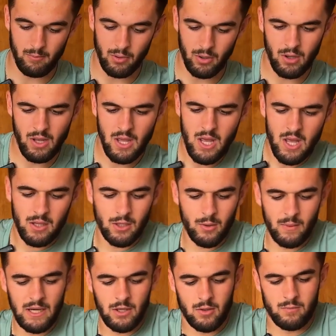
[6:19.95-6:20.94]
But you know,
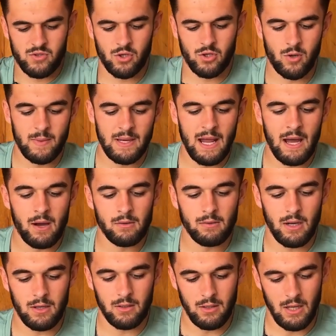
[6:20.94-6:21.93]
when it comes to coming out,
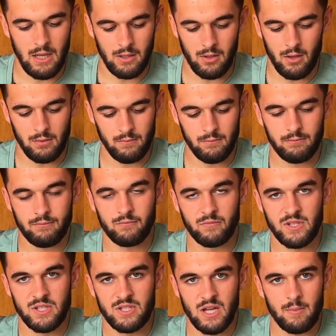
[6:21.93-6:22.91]
I got
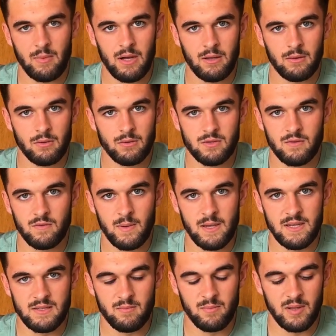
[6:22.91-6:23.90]
reached out by loads of
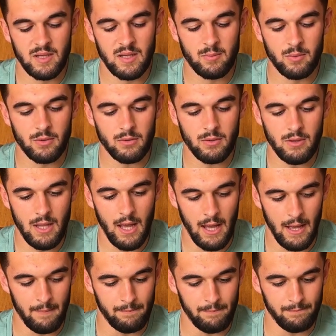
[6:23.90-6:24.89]
amazing people.
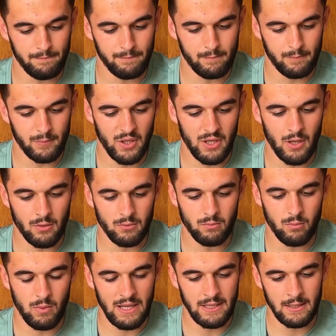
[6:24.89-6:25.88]
But you know,
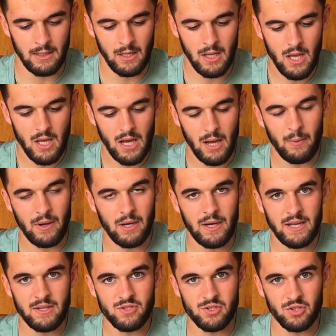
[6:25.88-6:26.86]
when I went on
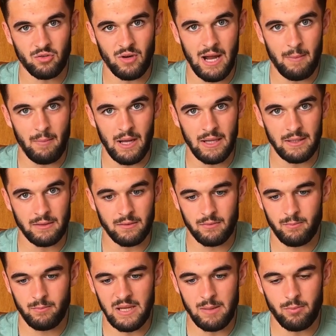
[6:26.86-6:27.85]
Instagram
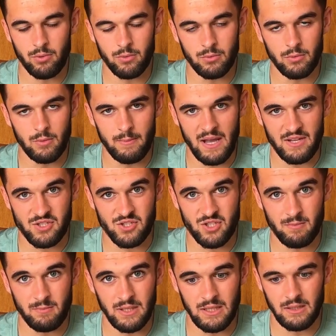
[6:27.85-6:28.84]
and people were
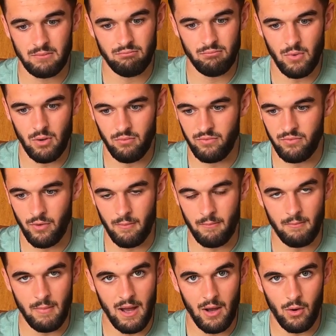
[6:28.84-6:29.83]
messaging me
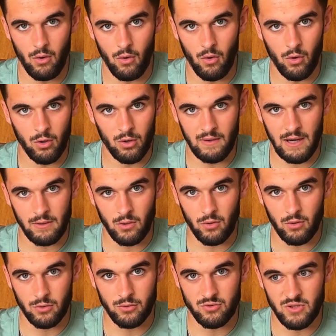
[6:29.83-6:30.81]
from all around the
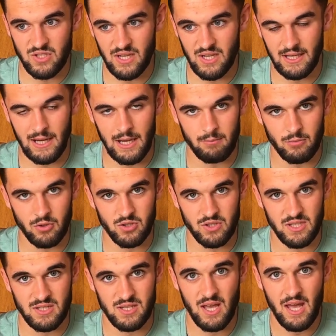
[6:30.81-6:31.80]
country saying how much
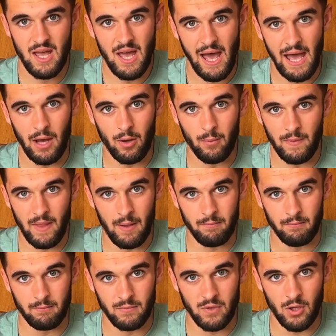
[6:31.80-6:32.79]
it's helped
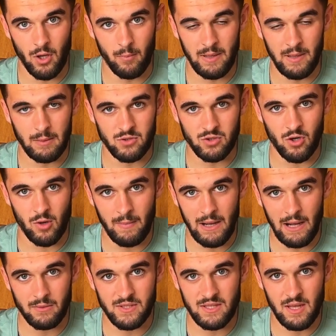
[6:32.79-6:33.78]
them, you know, be able to come
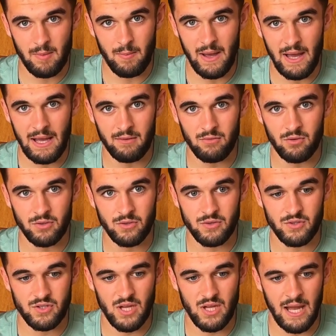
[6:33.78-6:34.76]
out to their
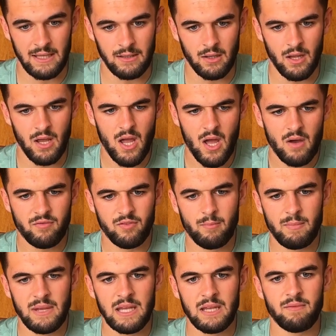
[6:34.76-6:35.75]
parents, and for
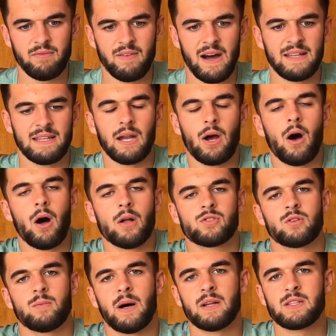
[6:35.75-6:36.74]
me finding it hard to
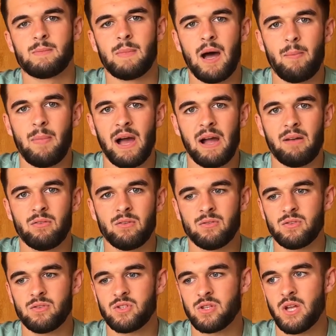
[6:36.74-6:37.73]
come out to my
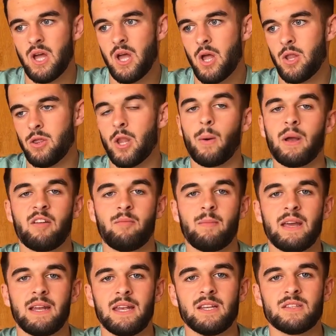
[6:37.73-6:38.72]
parents, knowing I've
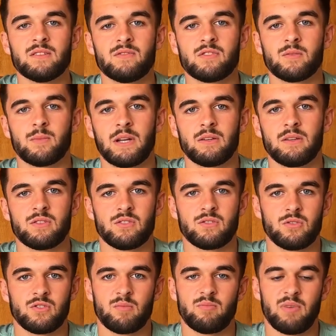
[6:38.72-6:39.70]
made it easy for someone else is
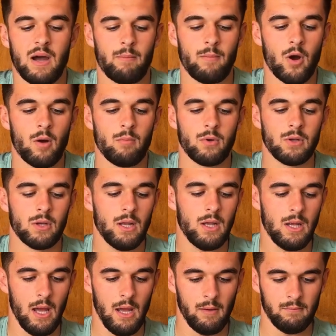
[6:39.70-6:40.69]
such a proud moment,
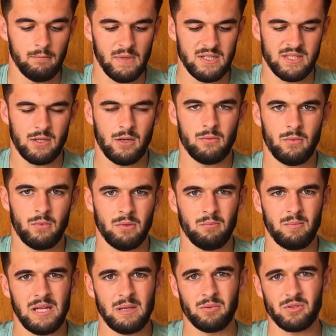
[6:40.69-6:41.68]
as I don't
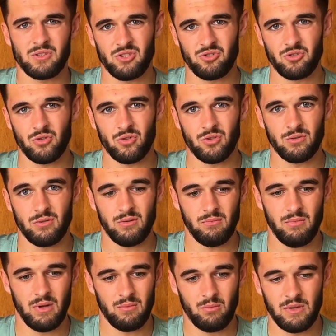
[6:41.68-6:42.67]
want people to struggle
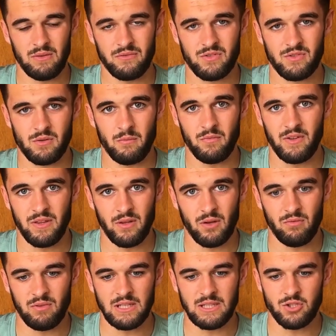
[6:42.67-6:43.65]
with something
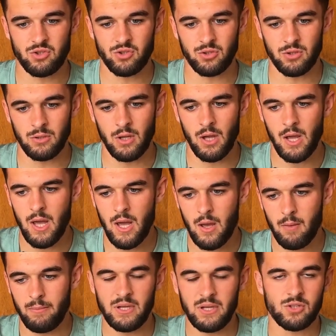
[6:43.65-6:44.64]
that really shouldn't
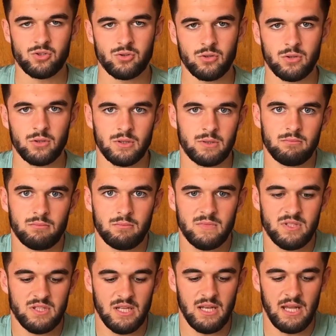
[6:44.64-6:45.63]
be a struggle in
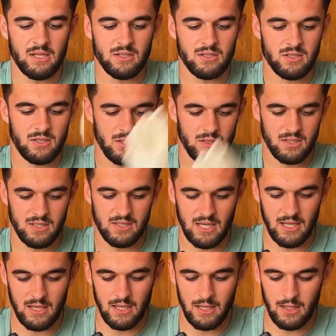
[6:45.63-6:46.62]
today's
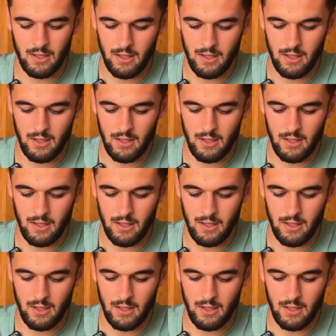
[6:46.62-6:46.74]
society.